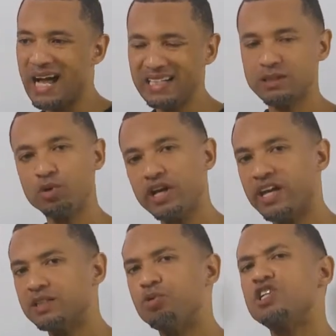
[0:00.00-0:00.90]

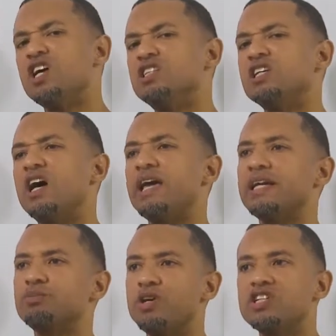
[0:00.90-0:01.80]
Algebraic expressions are the
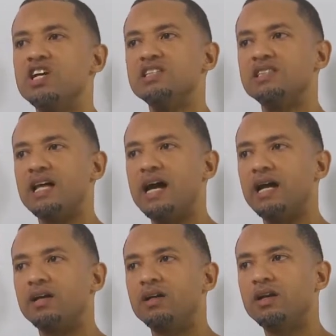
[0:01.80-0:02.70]
expressions
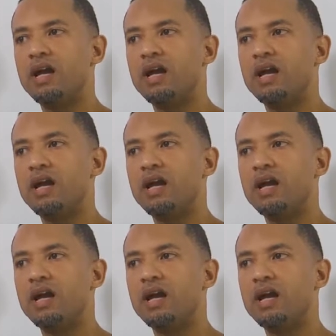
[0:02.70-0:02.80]
that